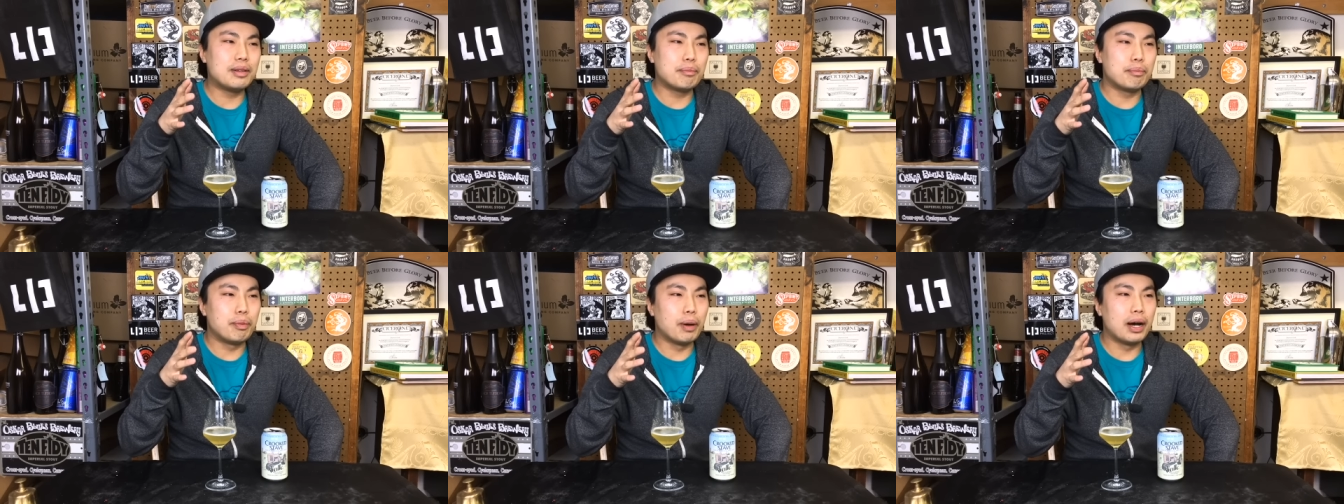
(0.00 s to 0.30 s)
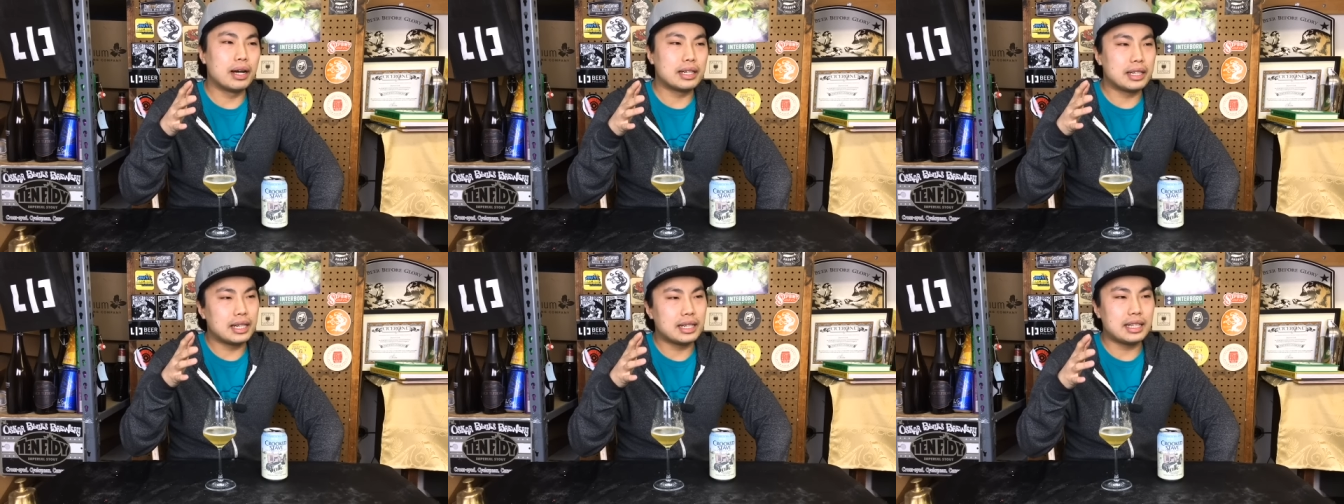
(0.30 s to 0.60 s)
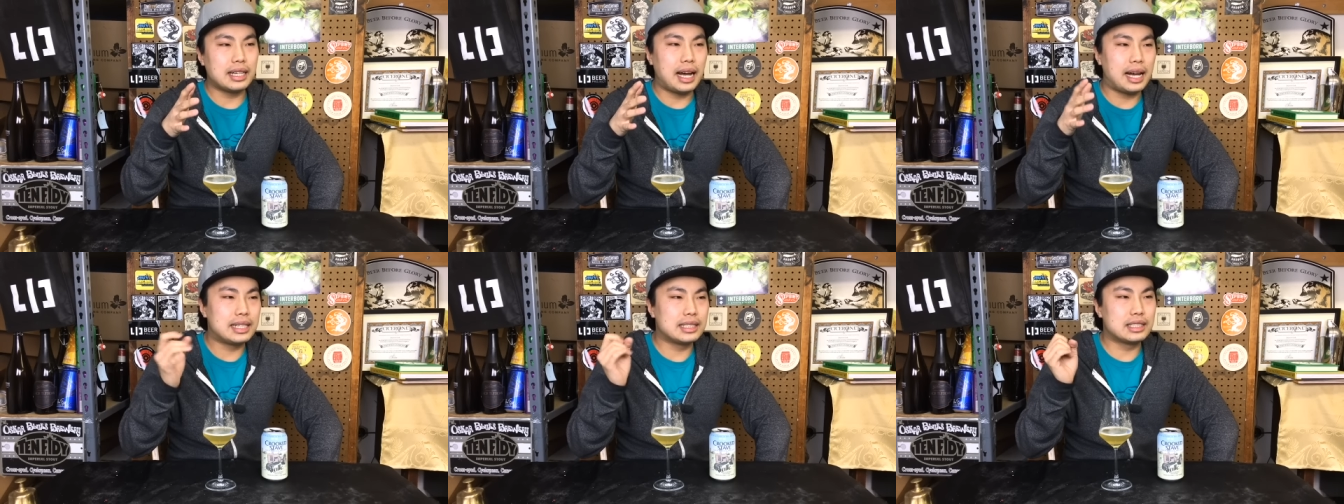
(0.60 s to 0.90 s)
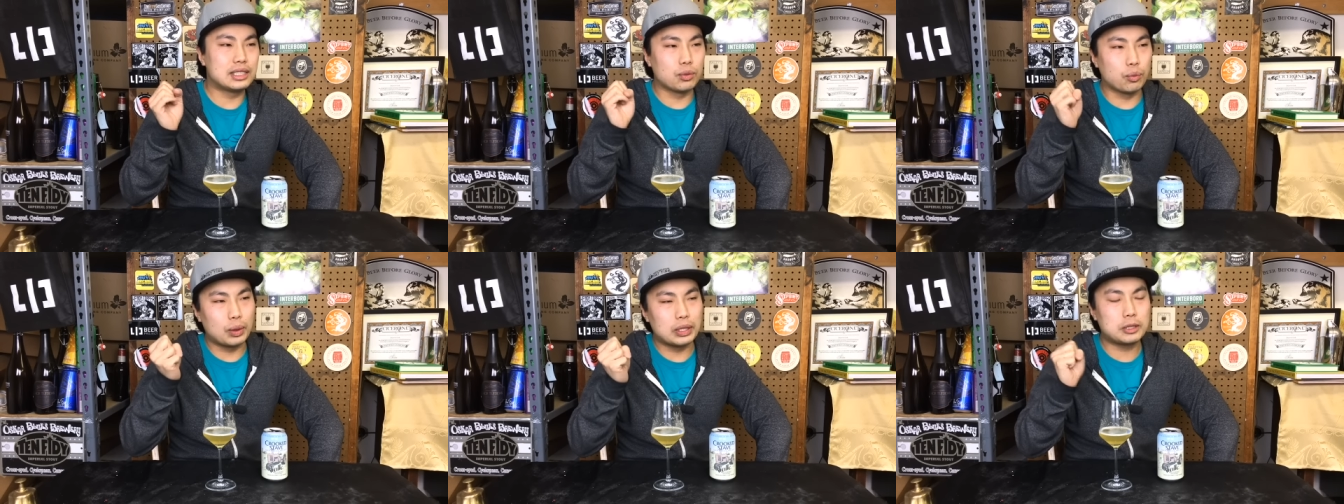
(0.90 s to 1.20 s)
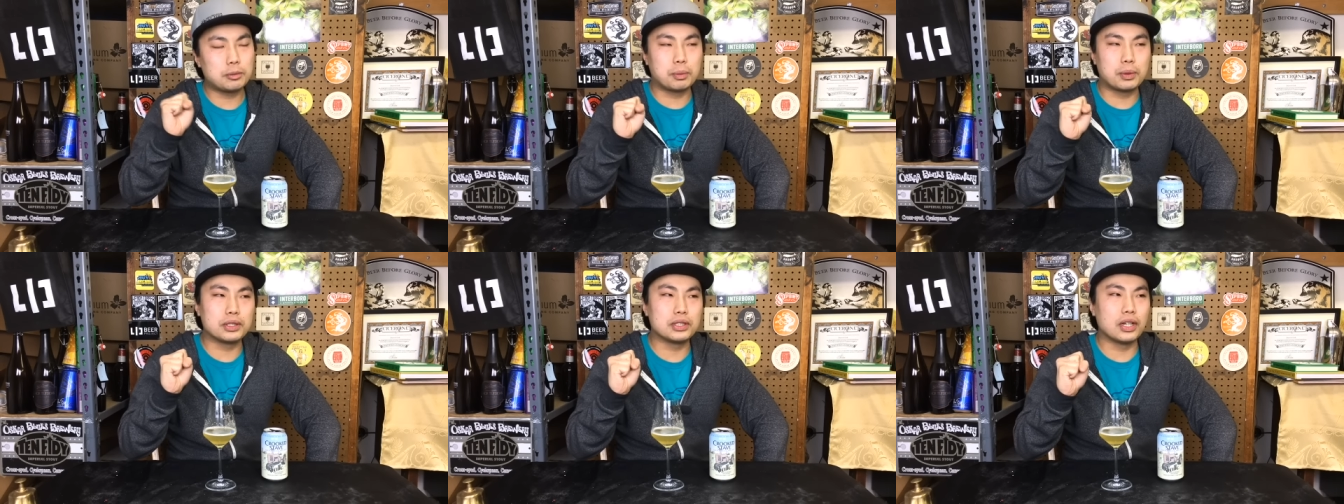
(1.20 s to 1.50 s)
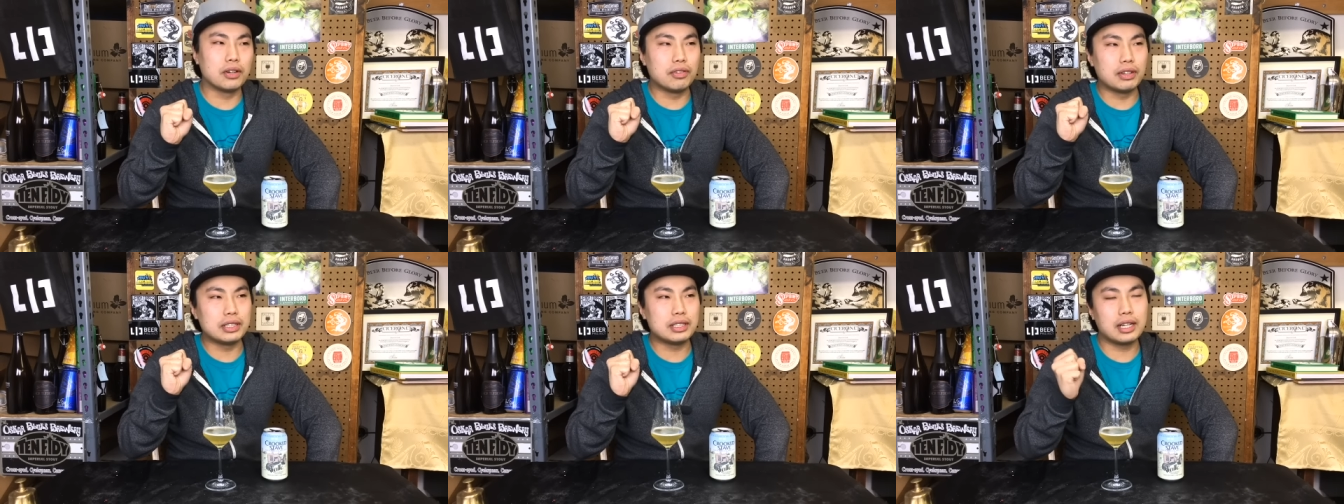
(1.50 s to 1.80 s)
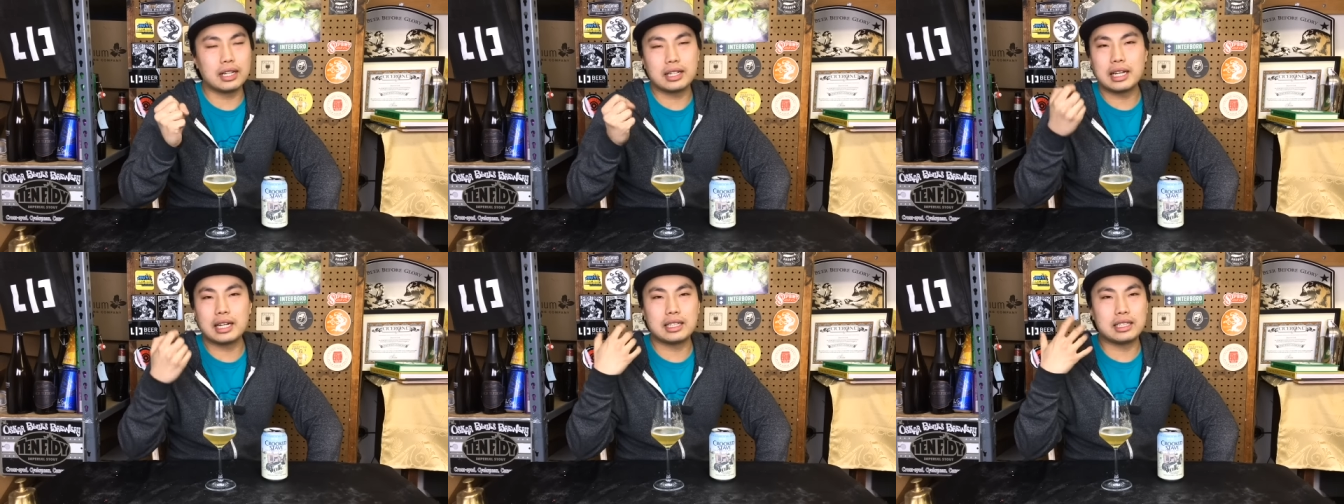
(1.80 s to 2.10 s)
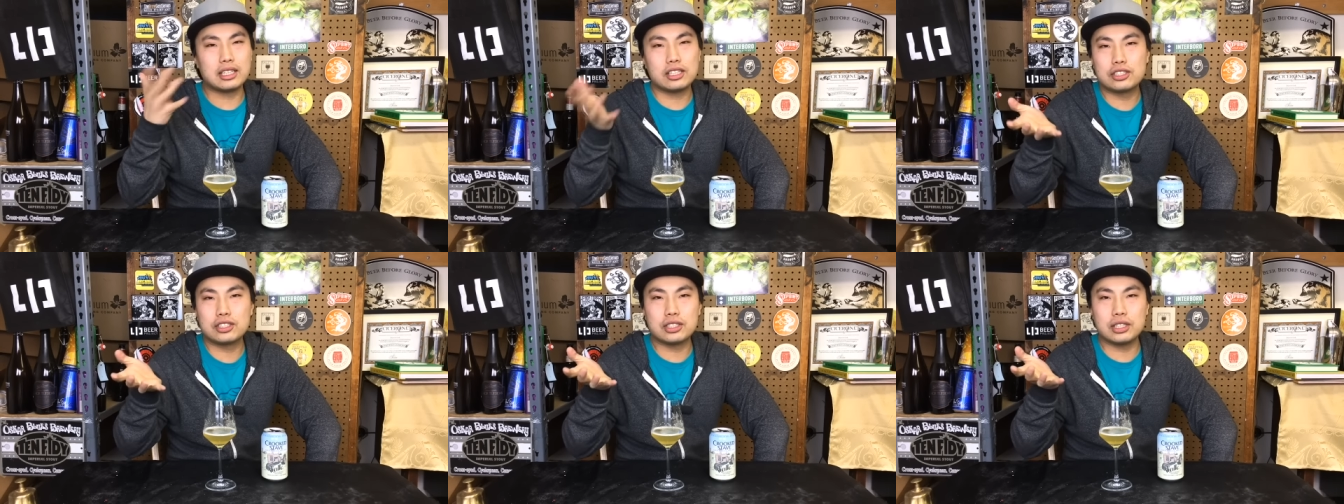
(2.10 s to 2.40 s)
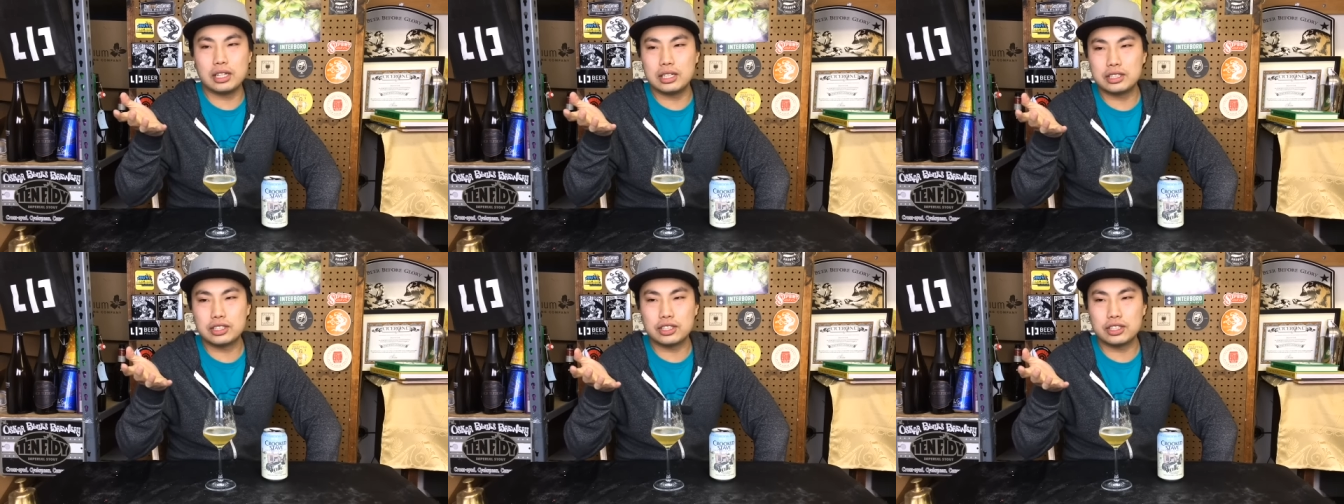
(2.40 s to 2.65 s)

but it has whispers of it. Again, it's it's